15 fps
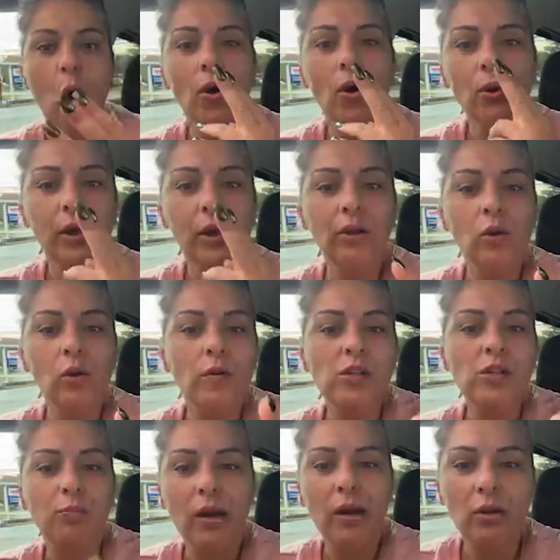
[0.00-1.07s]
All you can do
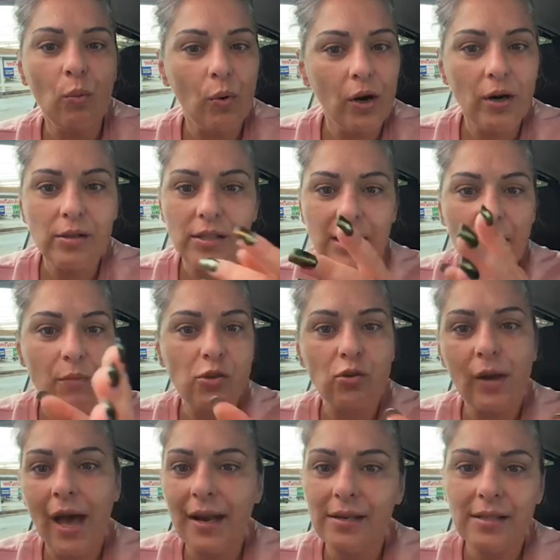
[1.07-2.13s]
is spread the word, say
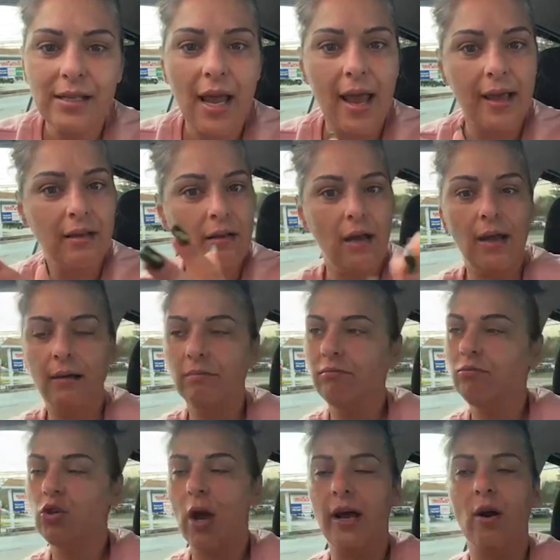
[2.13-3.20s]
what you got to say,
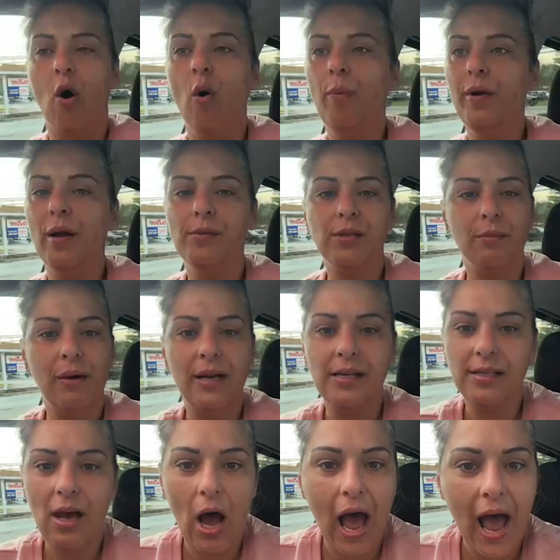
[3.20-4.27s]
and try to open up
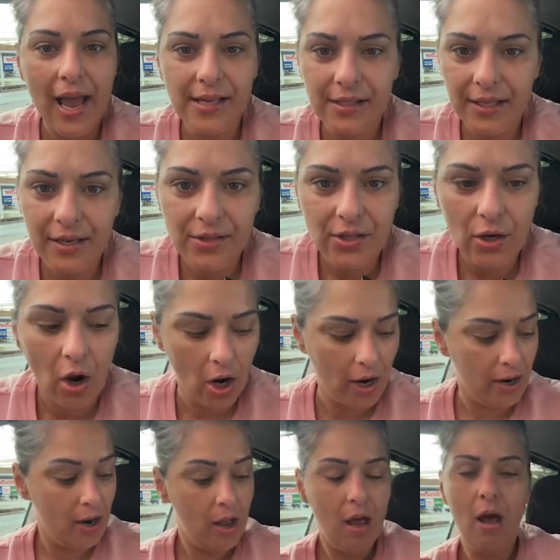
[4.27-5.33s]
somebody's eyes, ears, and
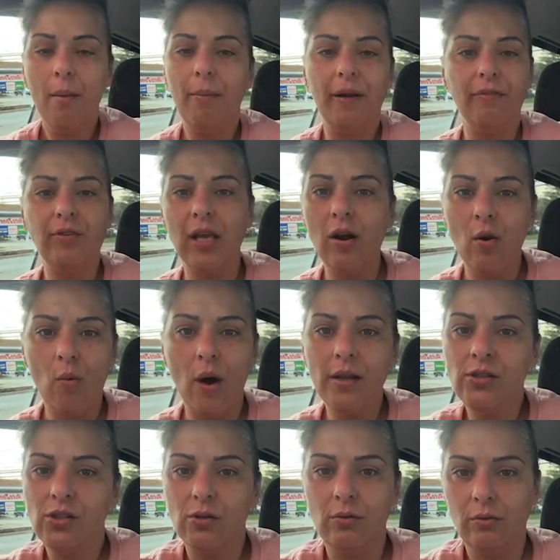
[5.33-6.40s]
heart. But if they don't
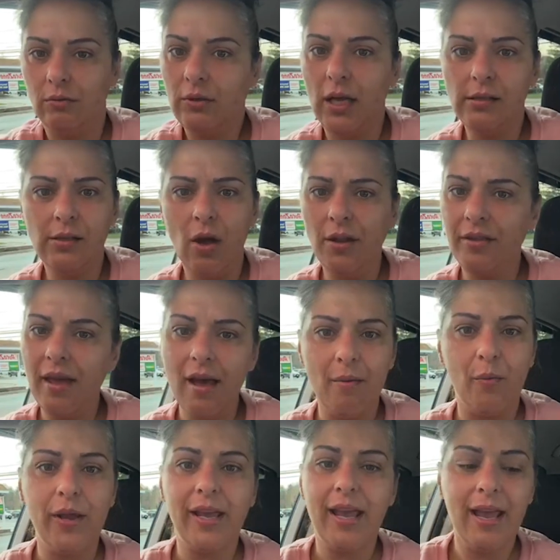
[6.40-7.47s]
want to, that's on
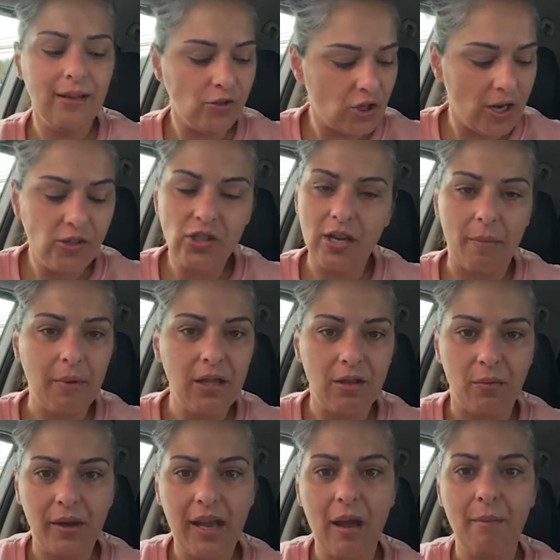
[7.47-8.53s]
them. We can't judge them
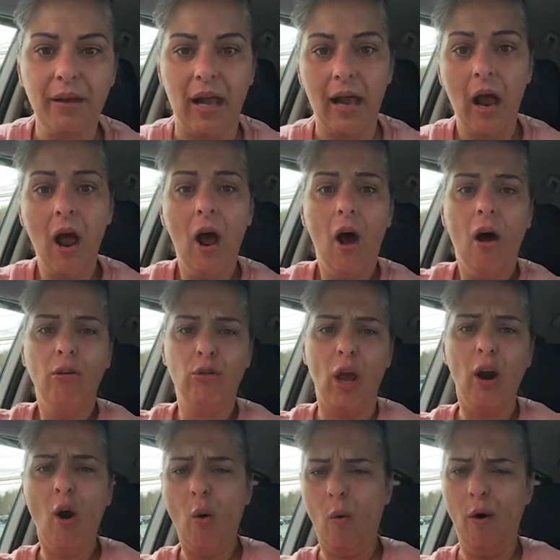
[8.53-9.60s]
either. We can't be like,
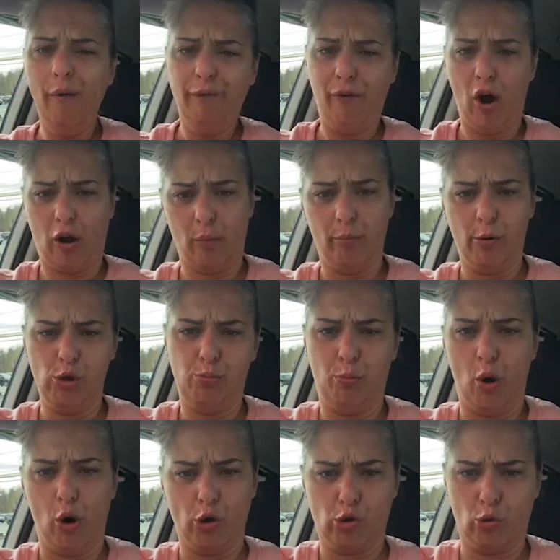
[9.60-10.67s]
they don't want to fucking be
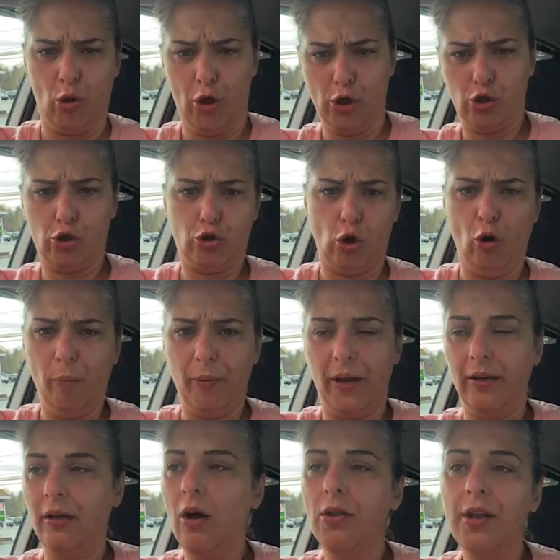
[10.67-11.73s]
spiritual. They're
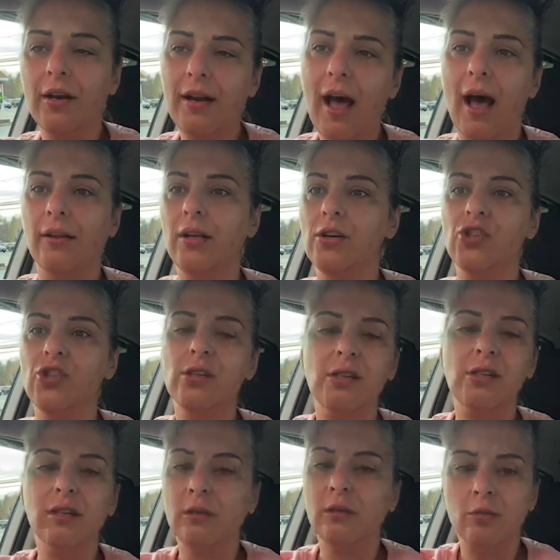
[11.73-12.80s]
stupid. No, they're not.
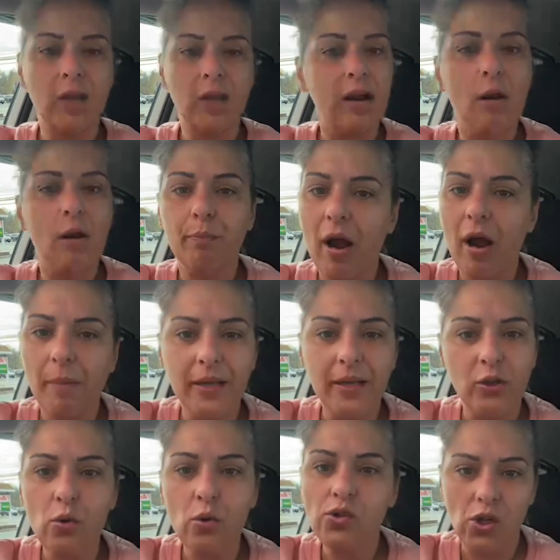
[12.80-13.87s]
They're
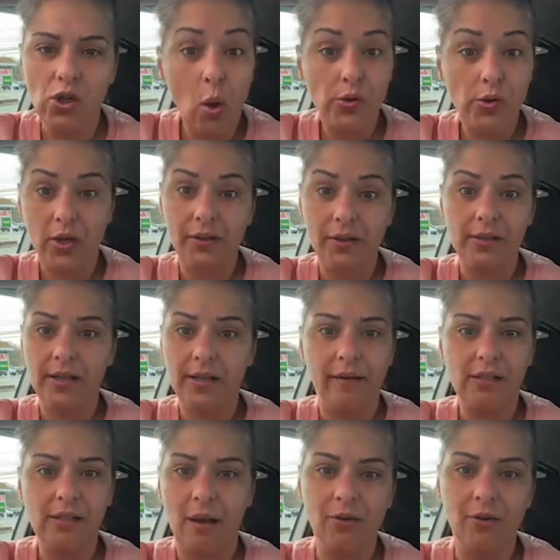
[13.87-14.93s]
probably new souls on this
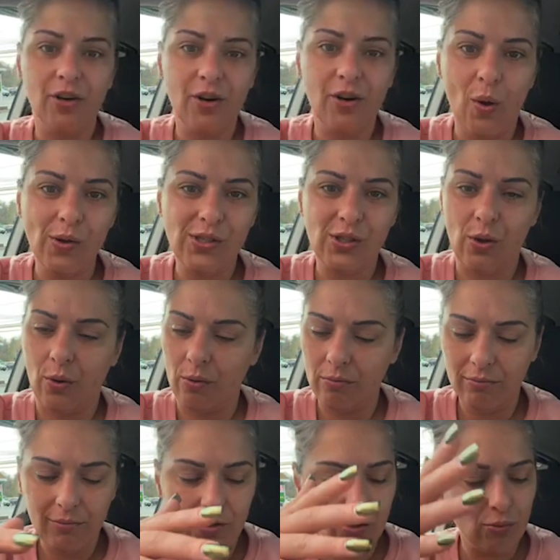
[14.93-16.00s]
lifetime. You're an old
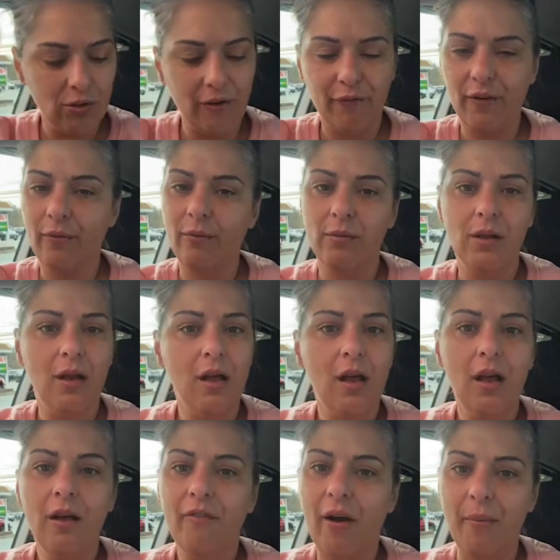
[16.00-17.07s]
soul. Two different
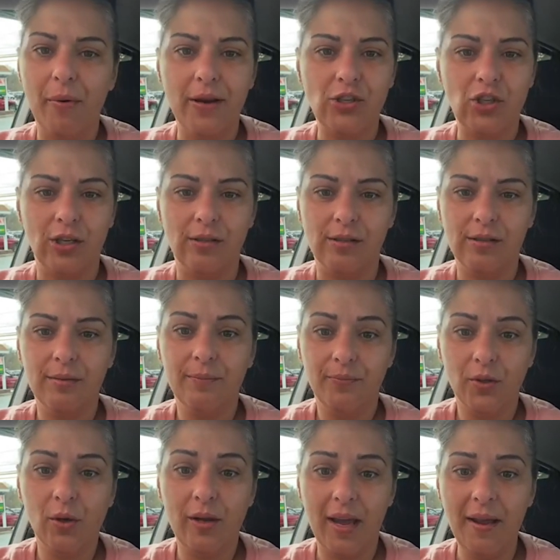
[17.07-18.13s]
vibrations.
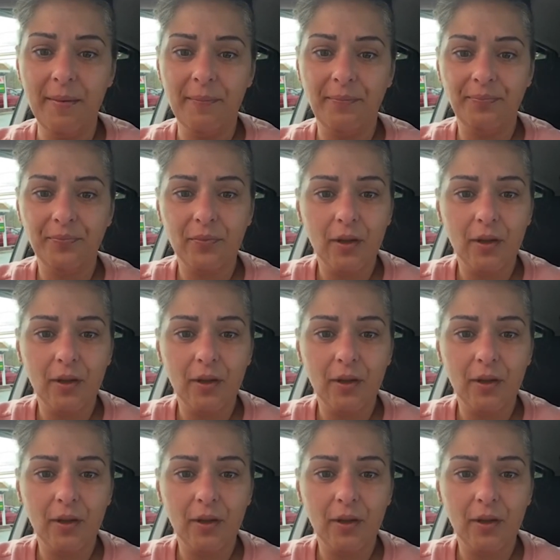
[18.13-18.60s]
Okay?